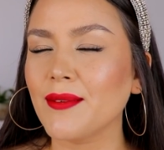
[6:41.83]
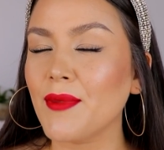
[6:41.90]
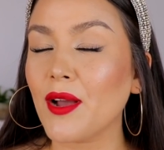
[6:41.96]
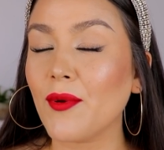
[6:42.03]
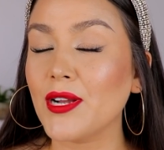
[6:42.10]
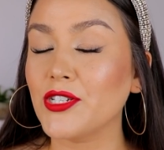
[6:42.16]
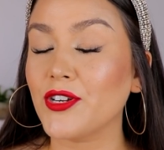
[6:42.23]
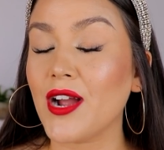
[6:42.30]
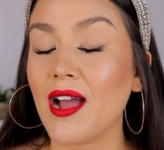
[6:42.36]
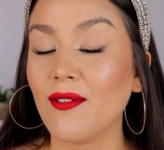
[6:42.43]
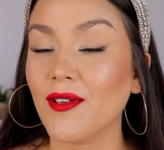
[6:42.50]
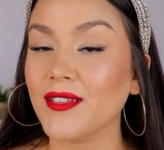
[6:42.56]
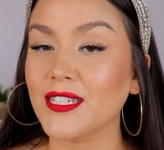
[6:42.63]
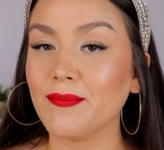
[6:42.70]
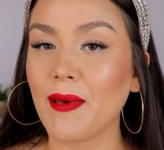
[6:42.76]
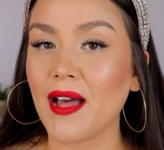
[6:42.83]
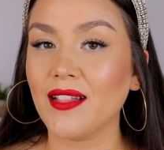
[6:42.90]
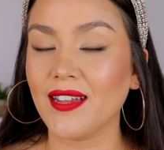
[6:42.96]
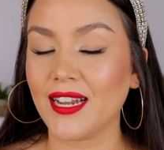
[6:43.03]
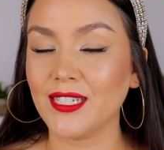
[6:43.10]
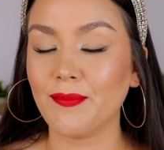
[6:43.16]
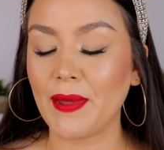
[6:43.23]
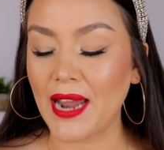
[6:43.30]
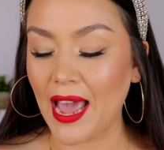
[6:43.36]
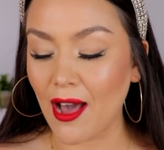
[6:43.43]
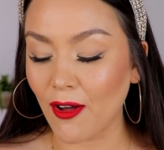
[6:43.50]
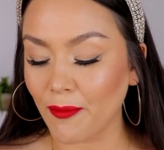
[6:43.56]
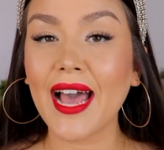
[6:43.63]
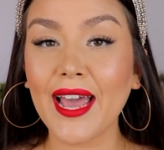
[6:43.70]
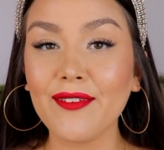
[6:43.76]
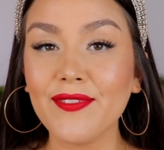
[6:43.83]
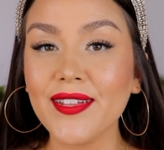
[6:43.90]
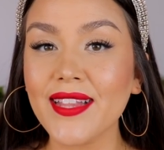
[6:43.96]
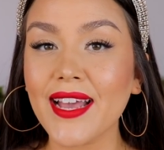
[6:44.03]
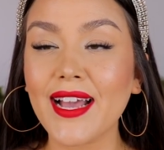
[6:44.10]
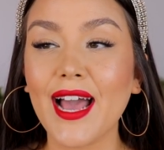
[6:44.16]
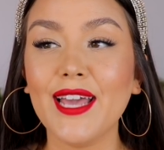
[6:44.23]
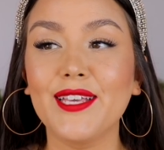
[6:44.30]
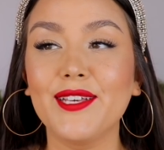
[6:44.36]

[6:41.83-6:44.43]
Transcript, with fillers: I'm not quite sure how long this palette has been out. I feel like I